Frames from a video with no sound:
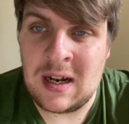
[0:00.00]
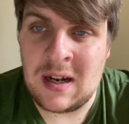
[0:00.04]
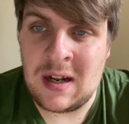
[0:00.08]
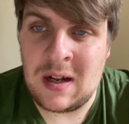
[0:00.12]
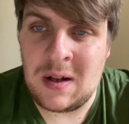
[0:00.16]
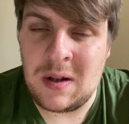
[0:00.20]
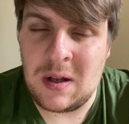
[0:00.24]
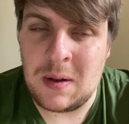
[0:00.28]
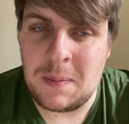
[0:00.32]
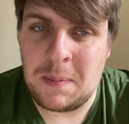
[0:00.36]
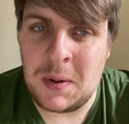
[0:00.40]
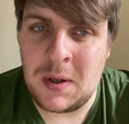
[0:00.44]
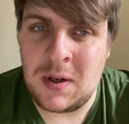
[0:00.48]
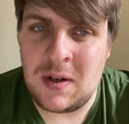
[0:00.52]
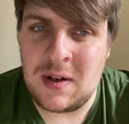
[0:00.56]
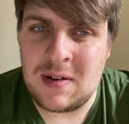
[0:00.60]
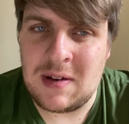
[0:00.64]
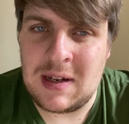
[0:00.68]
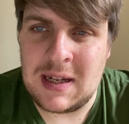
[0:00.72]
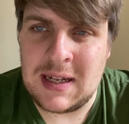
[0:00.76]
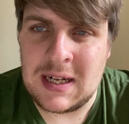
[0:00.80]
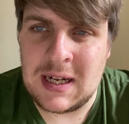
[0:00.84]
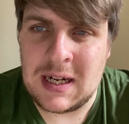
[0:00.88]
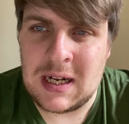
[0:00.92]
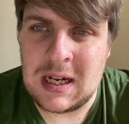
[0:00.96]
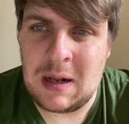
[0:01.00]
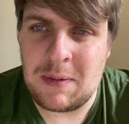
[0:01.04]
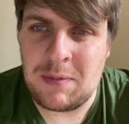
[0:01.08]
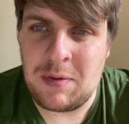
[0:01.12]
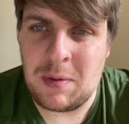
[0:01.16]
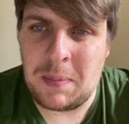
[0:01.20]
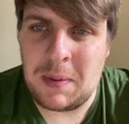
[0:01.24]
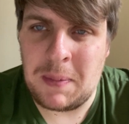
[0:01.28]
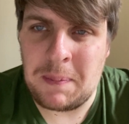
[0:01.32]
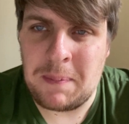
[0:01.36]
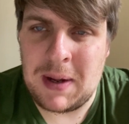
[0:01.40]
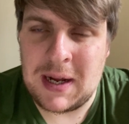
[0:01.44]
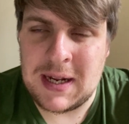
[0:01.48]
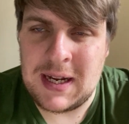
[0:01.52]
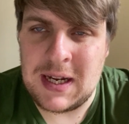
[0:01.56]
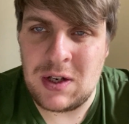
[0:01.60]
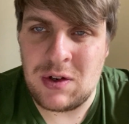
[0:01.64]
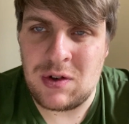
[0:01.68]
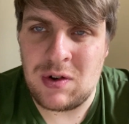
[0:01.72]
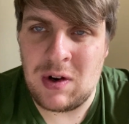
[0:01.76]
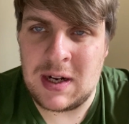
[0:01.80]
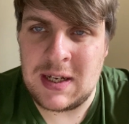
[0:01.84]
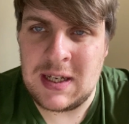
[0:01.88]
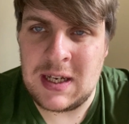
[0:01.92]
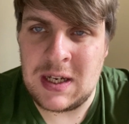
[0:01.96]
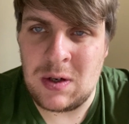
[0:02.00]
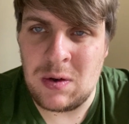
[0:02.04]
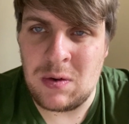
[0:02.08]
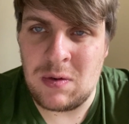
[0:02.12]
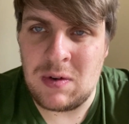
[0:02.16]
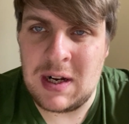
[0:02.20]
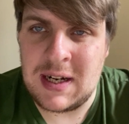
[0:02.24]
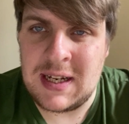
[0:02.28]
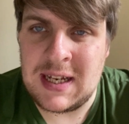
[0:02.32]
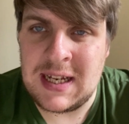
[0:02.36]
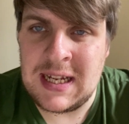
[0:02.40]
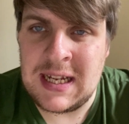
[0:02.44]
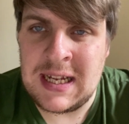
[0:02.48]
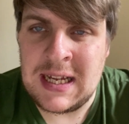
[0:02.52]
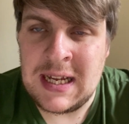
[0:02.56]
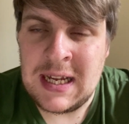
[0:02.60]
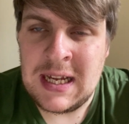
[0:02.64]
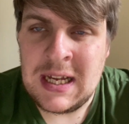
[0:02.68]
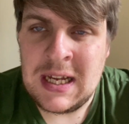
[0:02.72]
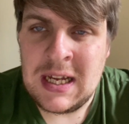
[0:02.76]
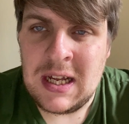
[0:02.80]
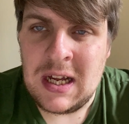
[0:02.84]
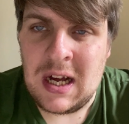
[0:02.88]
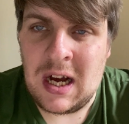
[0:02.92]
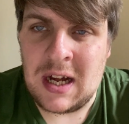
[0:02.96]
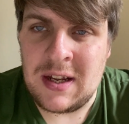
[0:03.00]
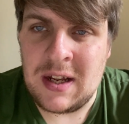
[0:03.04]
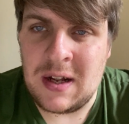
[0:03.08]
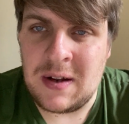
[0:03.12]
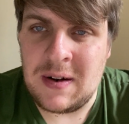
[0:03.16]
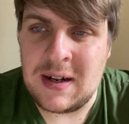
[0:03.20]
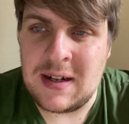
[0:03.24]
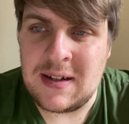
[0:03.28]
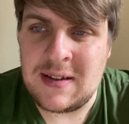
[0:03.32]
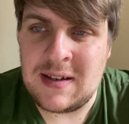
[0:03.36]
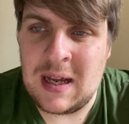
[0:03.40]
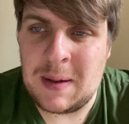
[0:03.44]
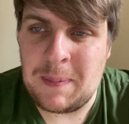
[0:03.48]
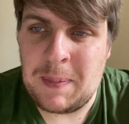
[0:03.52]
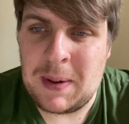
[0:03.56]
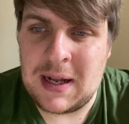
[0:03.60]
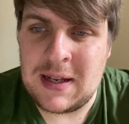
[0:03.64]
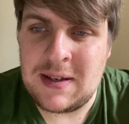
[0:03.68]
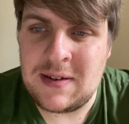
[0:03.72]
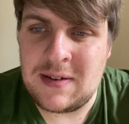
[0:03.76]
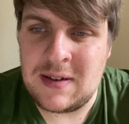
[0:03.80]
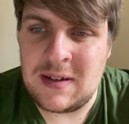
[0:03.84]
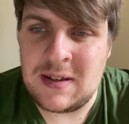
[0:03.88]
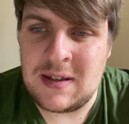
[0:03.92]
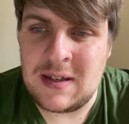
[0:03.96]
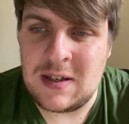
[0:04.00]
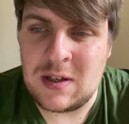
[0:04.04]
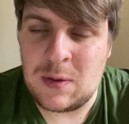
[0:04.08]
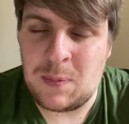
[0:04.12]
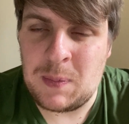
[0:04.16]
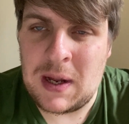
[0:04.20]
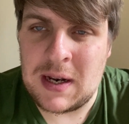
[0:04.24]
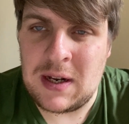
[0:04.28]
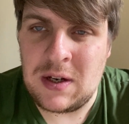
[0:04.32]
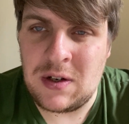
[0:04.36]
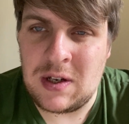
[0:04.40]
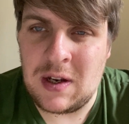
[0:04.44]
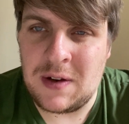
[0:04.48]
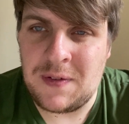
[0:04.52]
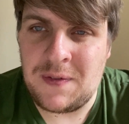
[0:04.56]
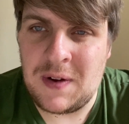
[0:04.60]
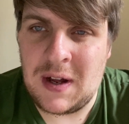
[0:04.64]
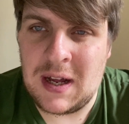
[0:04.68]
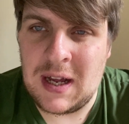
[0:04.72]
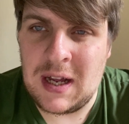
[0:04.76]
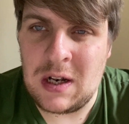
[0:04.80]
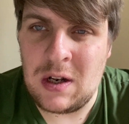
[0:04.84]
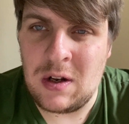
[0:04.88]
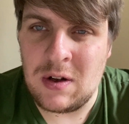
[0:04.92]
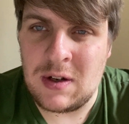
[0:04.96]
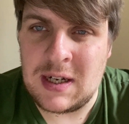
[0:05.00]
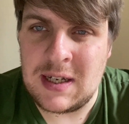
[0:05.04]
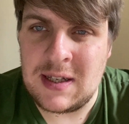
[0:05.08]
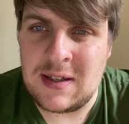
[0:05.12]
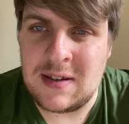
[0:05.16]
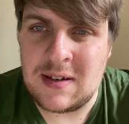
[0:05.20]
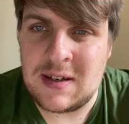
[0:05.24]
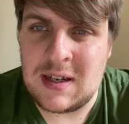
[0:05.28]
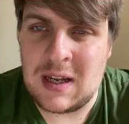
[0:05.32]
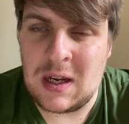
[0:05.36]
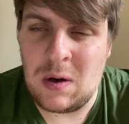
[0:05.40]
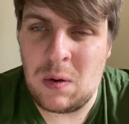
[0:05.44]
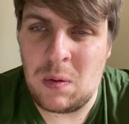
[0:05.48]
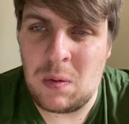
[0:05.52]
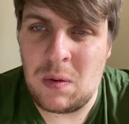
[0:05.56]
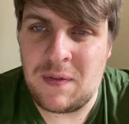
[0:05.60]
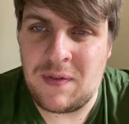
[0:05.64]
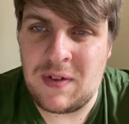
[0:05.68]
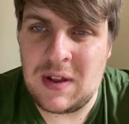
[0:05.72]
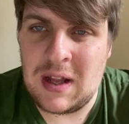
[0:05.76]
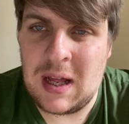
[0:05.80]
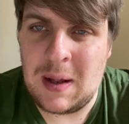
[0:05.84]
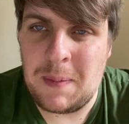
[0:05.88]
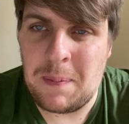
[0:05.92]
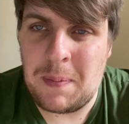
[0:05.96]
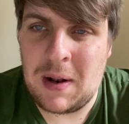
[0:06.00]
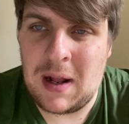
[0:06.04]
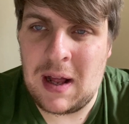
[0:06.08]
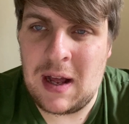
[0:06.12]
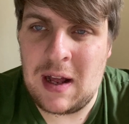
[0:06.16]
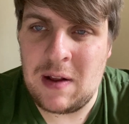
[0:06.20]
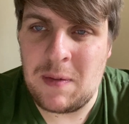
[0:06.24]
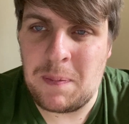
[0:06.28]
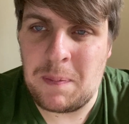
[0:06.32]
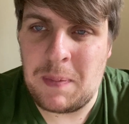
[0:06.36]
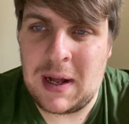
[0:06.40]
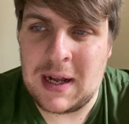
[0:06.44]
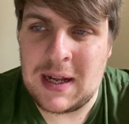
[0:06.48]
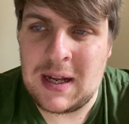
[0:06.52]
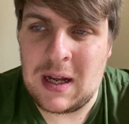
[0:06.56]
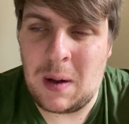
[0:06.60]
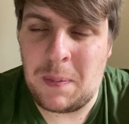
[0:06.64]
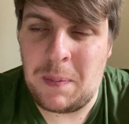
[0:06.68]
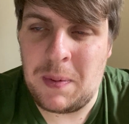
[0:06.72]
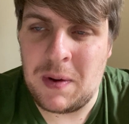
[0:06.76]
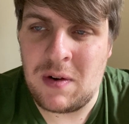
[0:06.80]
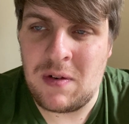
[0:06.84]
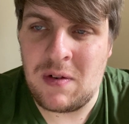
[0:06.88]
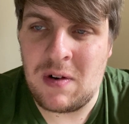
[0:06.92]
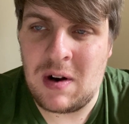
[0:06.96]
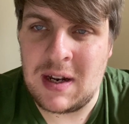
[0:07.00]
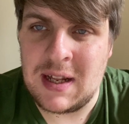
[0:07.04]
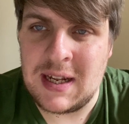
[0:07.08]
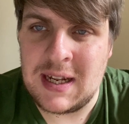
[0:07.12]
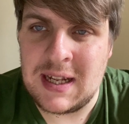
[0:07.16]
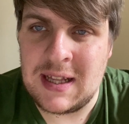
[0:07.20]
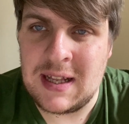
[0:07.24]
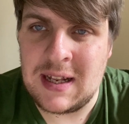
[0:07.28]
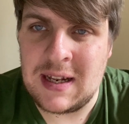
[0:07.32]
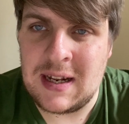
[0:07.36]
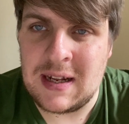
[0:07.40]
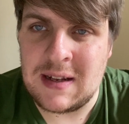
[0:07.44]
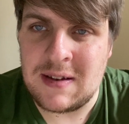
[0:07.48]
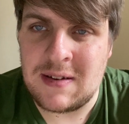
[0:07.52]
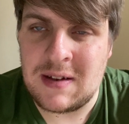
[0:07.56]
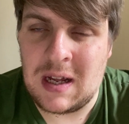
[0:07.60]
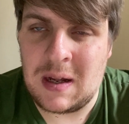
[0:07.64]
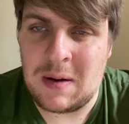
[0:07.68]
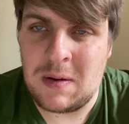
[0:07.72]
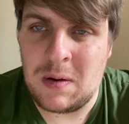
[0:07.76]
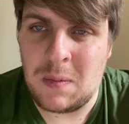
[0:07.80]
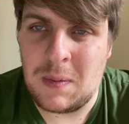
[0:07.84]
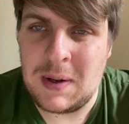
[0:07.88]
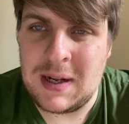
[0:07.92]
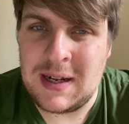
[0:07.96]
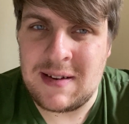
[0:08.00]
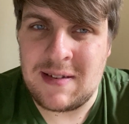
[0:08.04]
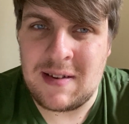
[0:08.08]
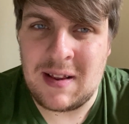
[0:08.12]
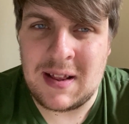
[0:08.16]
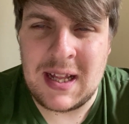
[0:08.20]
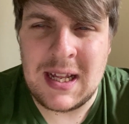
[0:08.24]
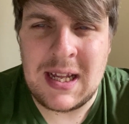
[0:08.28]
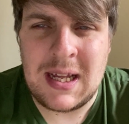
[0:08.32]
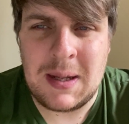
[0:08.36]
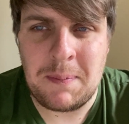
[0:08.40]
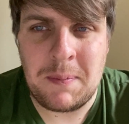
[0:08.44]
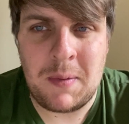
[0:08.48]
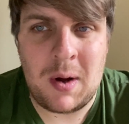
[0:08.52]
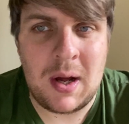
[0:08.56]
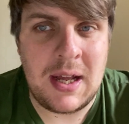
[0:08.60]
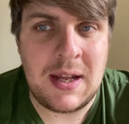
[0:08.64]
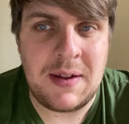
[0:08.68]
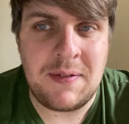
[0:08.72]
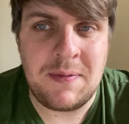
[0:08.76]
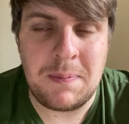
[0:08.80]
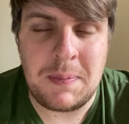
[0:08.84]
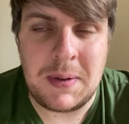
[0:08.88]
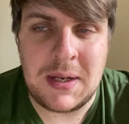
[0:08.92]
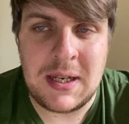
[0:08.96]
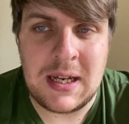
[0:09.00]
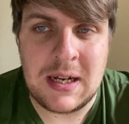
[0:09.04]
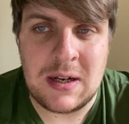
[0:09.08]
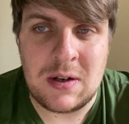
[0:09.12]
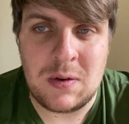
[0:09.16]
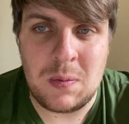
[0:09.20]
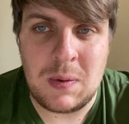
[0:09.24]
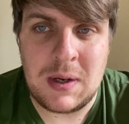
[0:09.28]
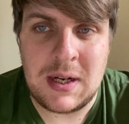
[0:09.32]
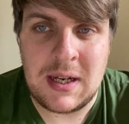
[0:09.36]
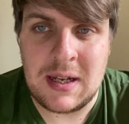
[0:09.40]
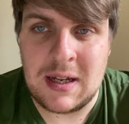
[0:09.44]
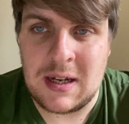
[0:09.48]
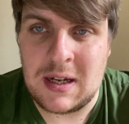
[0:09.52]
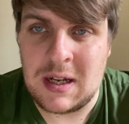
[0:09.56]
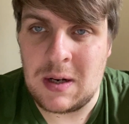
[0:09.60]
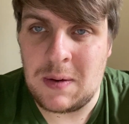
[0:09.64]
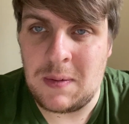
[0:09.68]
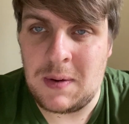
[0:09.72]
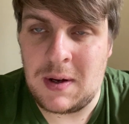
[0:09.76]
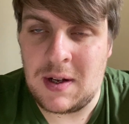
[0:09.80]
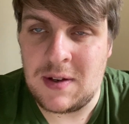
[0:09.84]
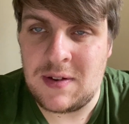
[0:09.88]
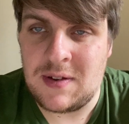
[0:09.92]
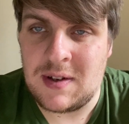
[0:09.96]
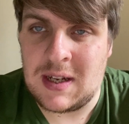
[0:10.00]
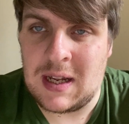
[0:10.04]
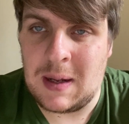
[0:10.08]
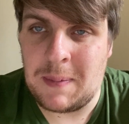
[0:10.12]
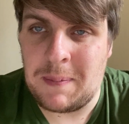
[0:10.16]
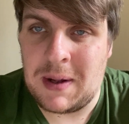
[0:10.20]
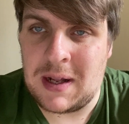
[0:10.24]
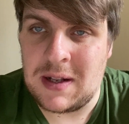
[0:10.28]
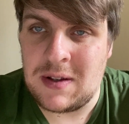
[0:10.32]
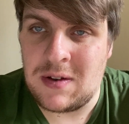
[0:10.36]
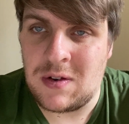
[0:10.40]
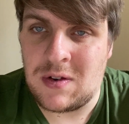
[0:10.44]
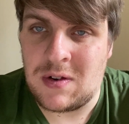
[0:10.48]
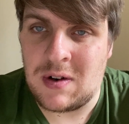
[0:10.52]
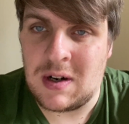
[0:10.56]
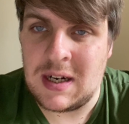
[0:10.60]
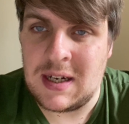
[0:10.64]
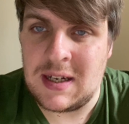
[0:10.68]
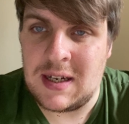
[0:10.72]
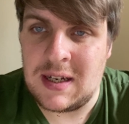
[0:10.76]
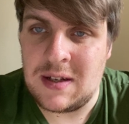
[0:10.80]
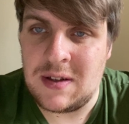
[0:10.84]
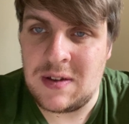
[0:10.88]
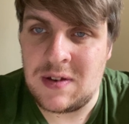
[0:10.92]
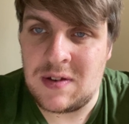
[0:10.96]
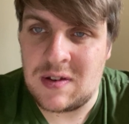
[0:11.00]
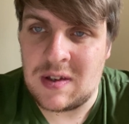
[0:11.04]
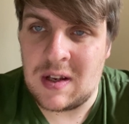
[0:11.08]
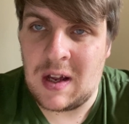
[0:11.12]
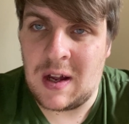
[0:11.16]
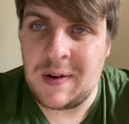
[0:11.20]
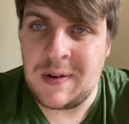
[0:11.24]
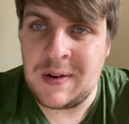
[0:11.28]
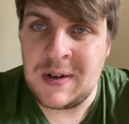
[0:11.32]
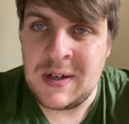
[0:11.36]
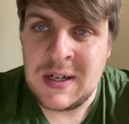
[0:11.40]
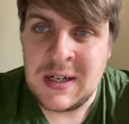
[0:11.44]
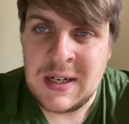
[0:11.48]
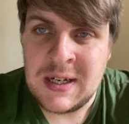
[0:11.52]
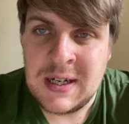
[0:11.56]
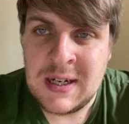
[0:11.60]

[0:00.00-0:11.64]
I know that Bundesliga clubs have been back in training already. I know that Tebas and the Spanish FA are looking to get all of their players back up and running in the next couple of weeks. I think it might even be next week they're going to ask to get back to training. So